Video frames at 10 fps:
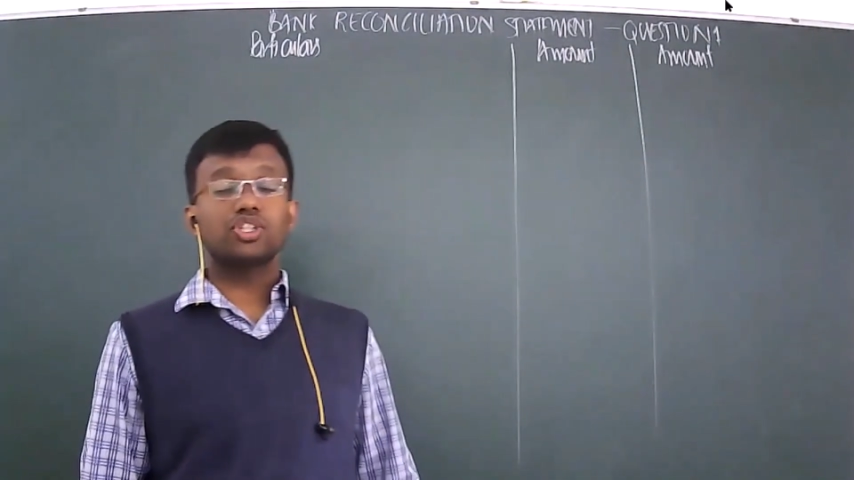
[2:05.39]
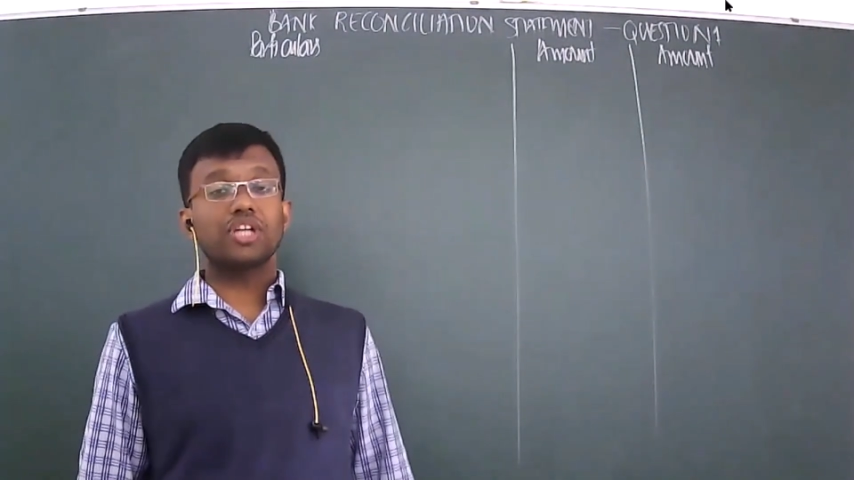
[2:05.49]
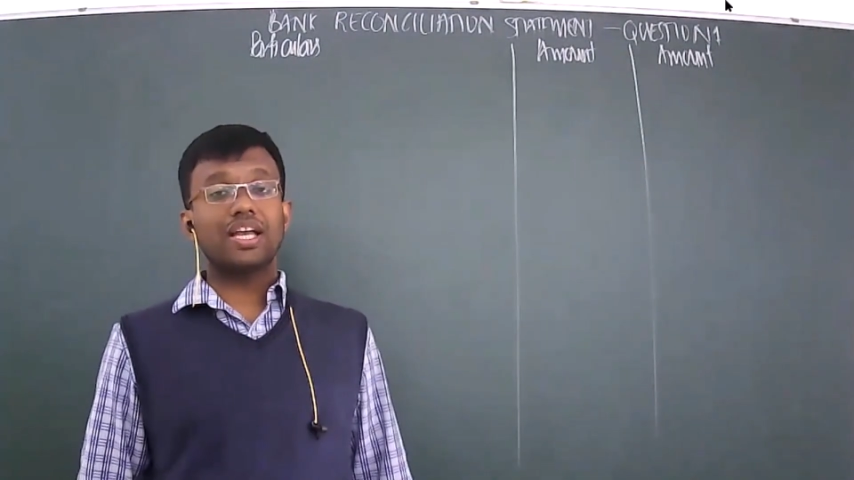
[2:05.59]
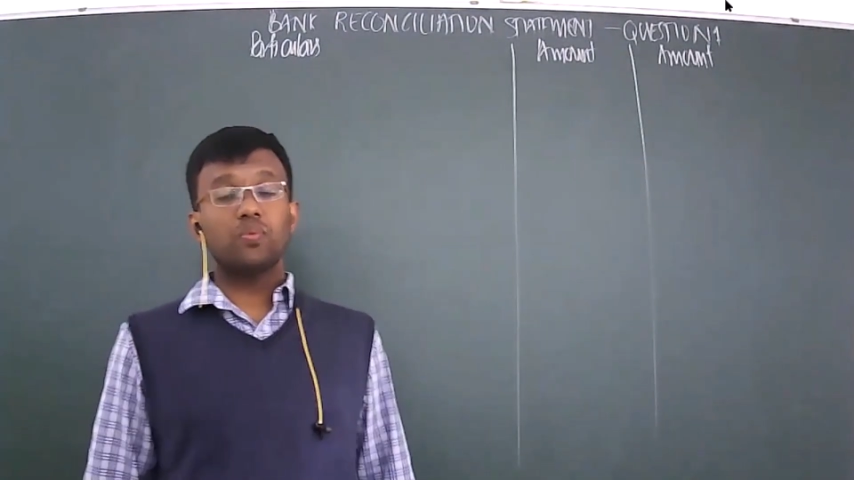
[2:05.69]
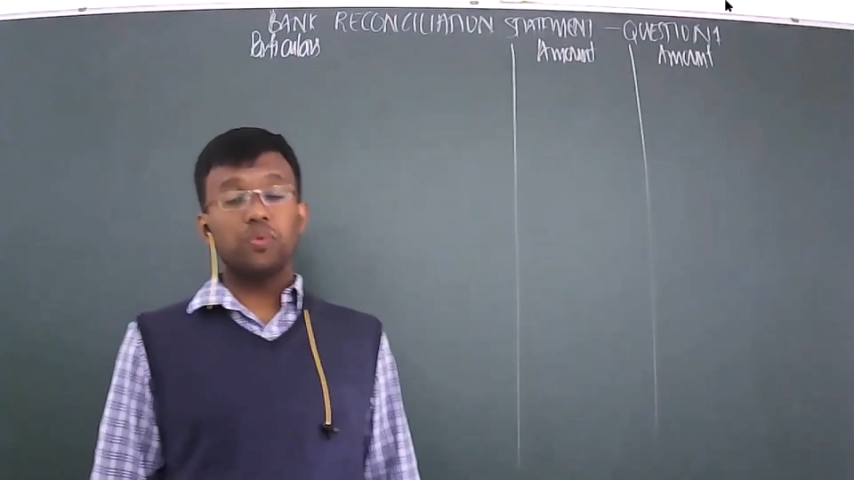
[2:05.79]

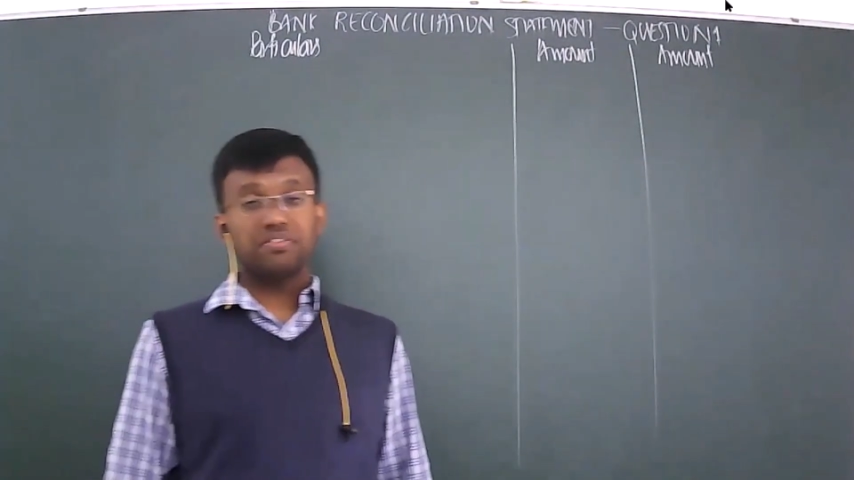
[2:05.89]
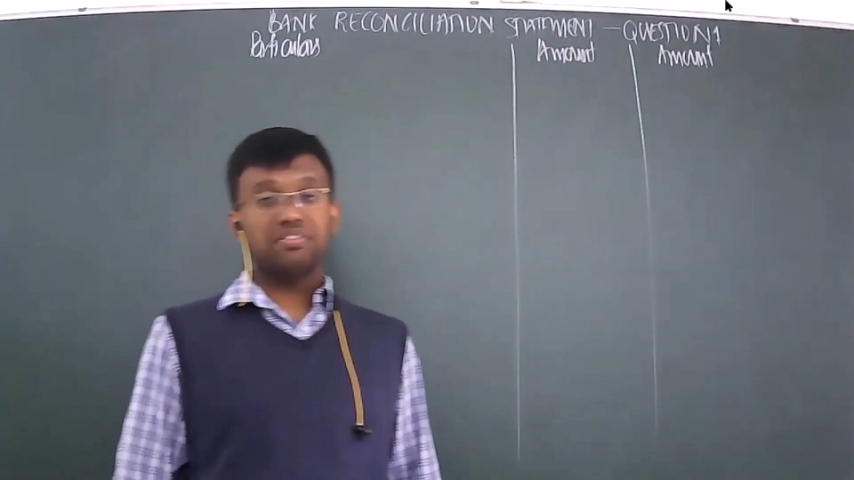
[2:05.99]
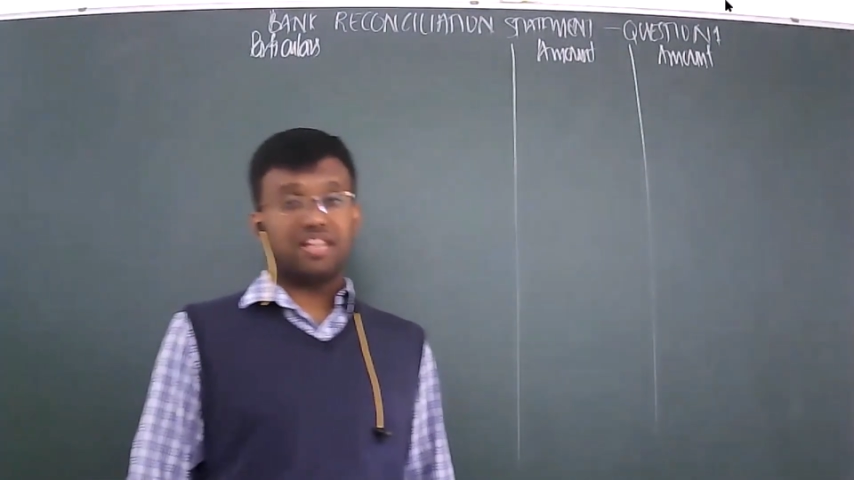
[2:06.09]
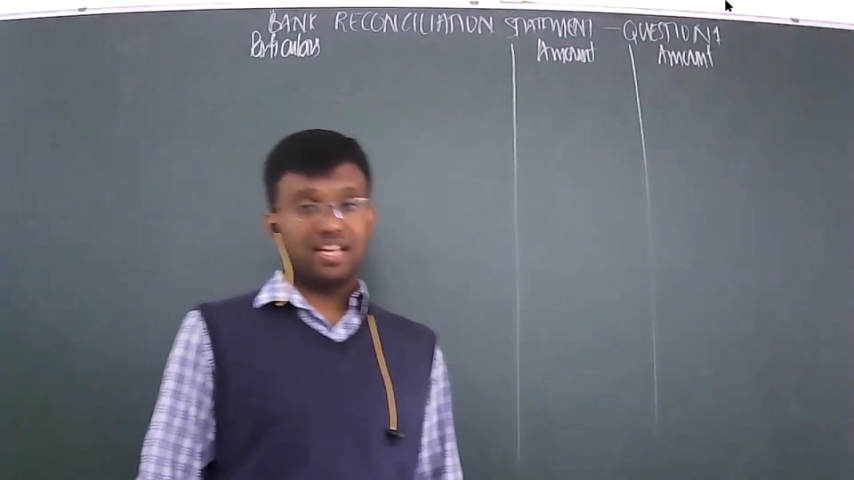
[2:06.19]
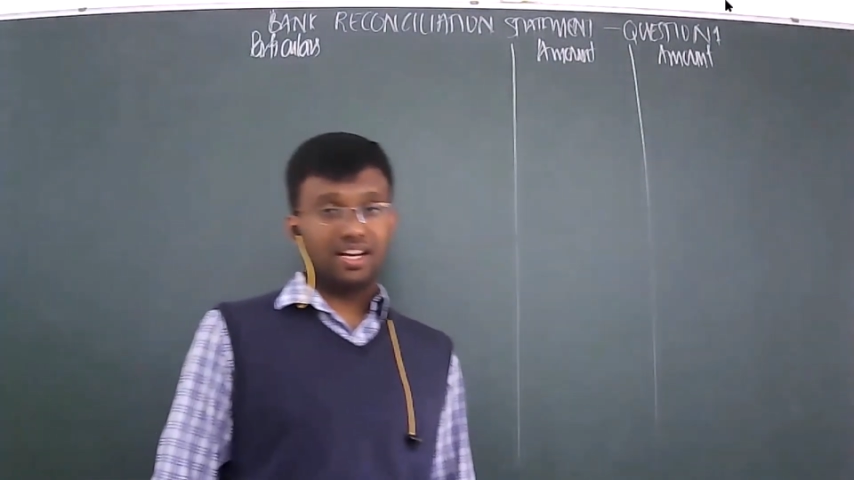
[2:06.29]
check worth
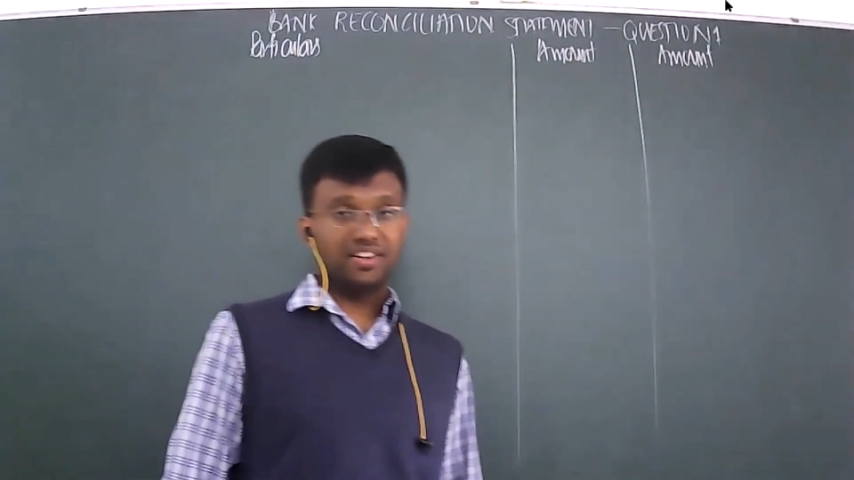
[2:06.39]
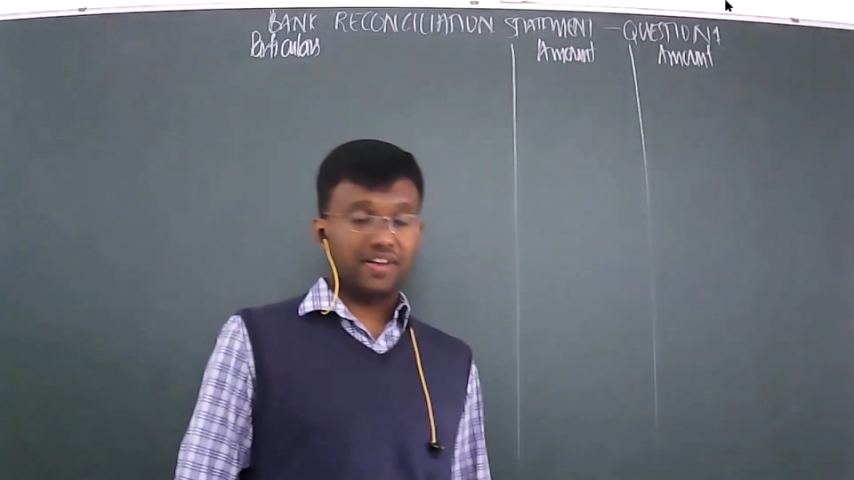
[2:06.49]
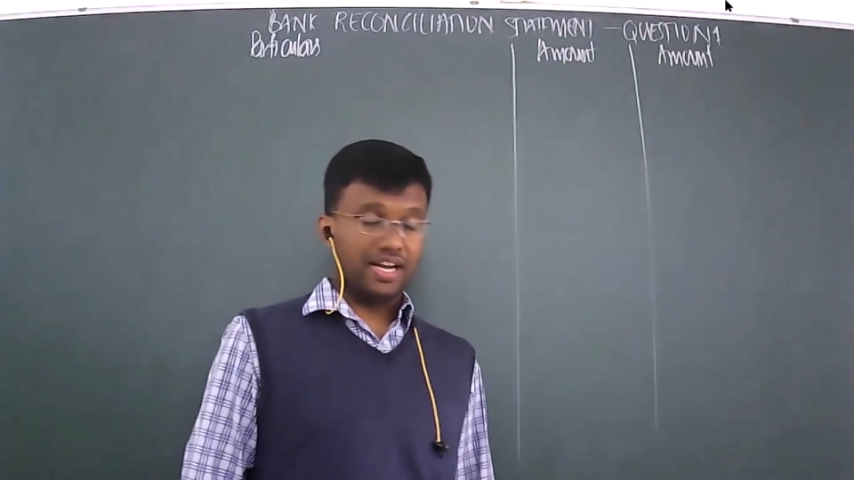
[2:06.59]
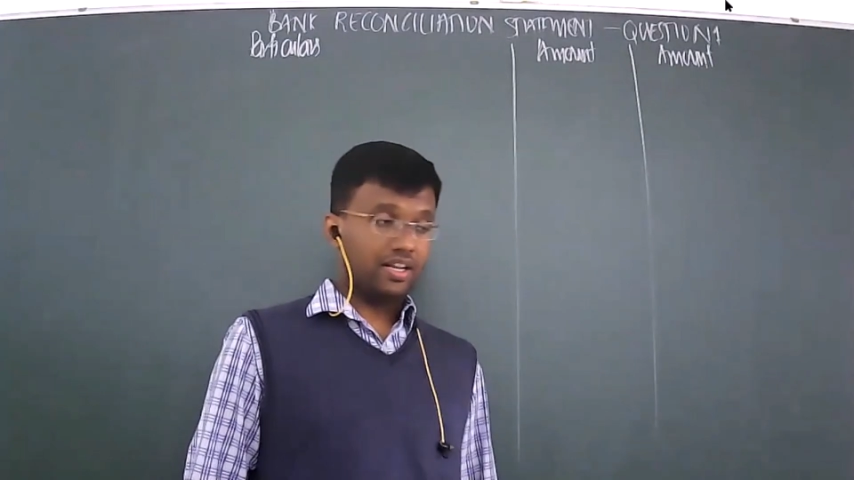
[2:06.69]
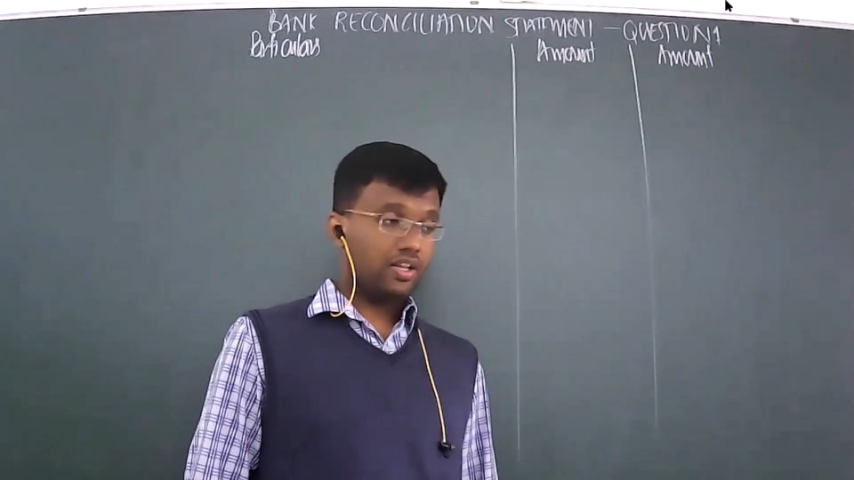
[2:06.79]

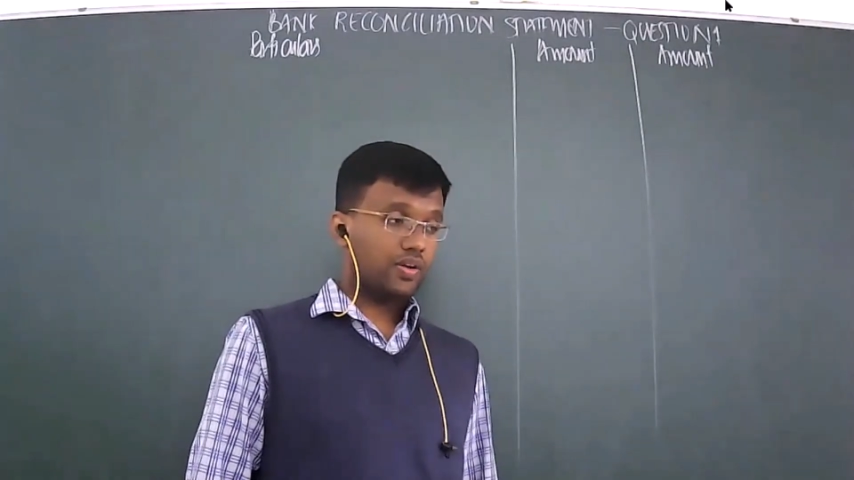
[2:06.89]
300.